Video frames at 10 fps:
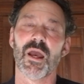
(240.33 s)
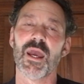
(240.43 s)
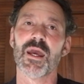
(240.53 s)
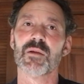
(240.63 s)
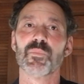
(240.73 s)

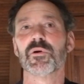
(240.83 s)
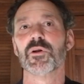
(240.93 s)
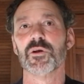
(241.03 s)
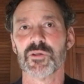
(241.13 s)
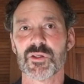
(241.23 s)
and
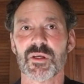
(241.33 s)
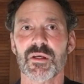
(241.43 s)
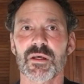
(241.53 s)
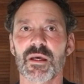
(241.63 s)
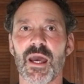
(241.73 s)
produce
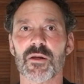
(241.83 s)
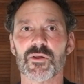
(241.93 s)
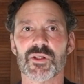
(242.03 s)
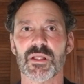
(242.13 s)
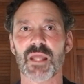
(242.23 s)

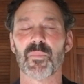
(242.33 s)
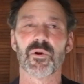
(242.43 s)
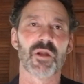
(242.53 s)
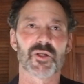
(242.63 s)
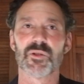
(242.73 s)
energy. And that
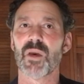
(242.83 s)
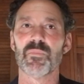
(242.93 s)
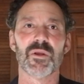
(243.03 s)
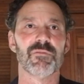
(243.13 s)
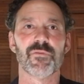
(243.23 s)
production might
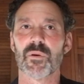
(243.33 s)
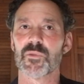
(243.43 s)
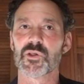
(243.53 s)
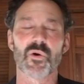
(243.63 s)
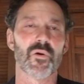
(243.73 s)
be in the form
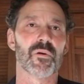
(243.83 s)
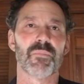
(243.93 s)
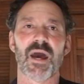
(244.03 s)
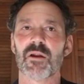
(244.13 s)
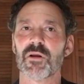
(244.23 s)
of solar,
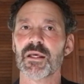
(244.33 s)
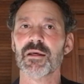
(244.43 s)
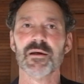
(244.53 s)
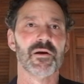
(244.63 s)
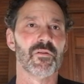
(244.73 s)
battery,
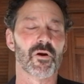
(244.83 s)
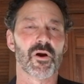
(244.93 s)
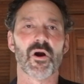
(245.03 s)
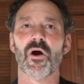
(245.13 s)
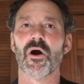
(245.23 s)
their
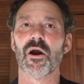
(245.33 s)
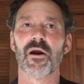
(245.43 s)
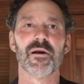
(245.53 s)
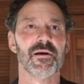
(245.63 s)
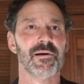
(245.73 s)

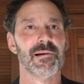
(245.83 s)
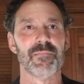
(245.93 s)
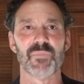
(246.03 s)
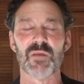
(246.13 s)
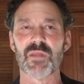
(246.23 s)
car.
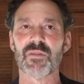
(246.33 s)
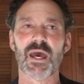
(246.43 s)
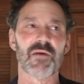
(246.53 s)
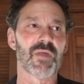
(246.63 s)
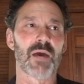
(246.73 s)
And then
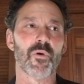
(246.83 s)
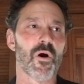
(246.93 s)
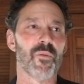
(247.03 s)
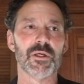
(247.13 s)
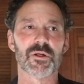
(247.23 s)
that will
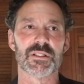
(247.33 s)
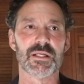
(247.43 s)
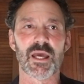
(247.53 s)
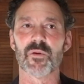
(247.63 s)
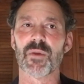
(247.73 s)
all be hooked
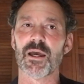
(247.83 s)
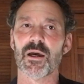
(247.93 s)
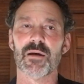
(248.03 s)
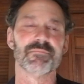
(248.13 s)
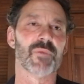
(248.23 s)
together by
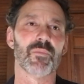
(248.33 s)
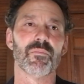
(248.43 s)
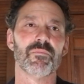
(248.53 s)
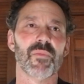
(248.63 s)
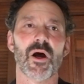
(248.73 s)

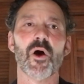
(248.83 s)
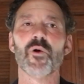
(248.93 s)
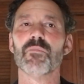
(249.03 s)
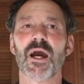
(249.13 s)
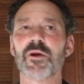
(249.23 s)
a
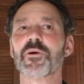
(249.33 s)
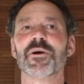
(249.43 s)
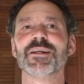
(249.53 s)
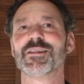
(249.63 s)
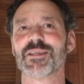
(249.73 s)
home
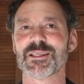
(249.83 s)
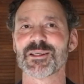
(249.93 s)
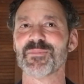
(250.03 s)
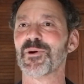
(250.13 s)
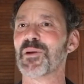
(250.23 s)
microgrid
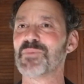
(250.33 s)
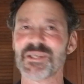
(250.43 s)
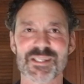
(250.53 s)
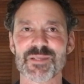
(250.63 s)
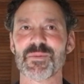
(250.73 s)
system or a
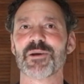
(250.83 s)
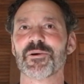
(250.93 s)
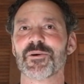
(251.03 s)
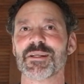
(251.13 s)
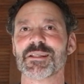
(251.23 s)
business
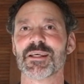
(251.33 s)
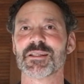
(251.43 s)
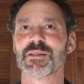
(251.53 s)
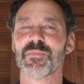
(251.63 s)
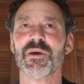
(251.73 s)
microgrid
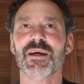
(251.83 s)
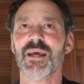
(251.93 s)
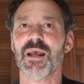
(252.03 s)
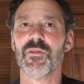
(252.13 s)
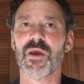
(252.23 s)
system.
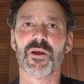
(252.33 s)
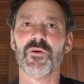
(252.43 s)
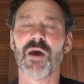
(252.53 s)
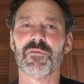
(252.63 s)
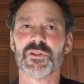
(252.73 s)
And there
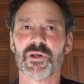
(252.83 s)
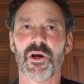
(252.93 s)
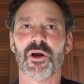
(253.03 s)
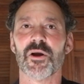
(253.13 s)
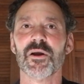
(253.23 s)
you have a
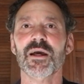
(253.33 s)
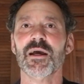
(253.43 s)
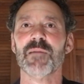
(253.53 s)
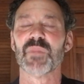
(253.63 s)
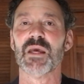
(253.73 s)
DER.
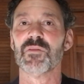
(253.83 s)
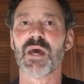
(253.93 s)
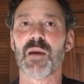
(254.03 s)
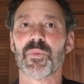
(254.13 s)
And that